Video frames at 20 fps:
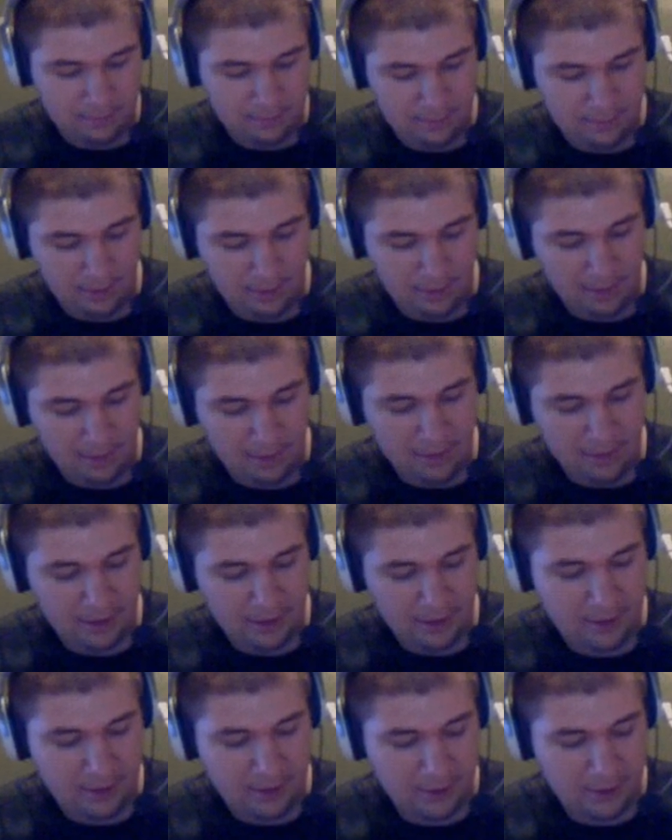I'm not really
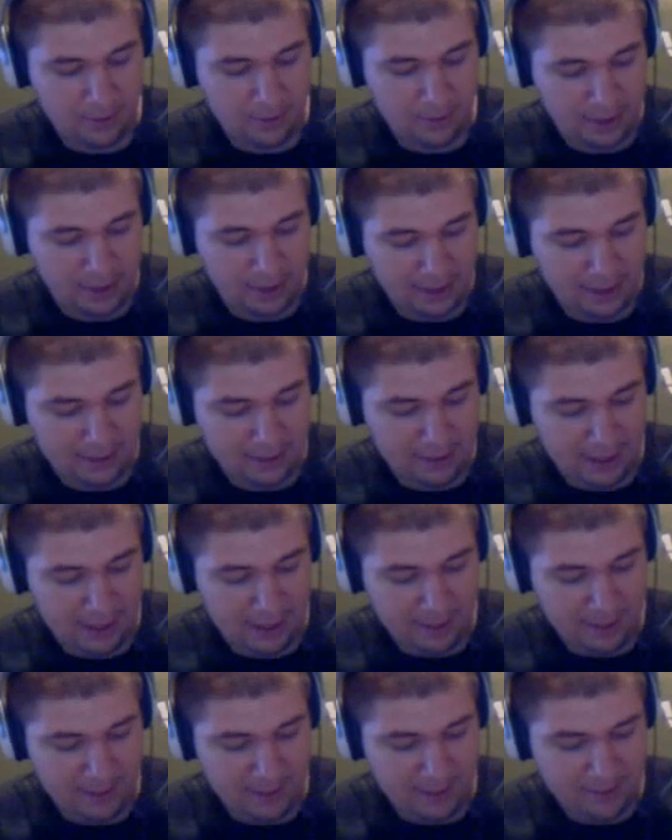sure what kind of
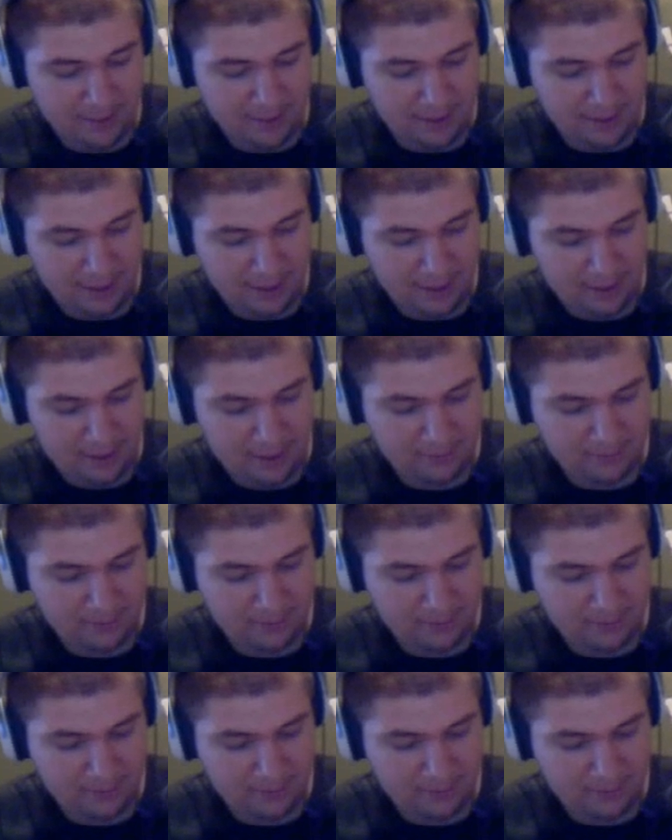atomizer they are.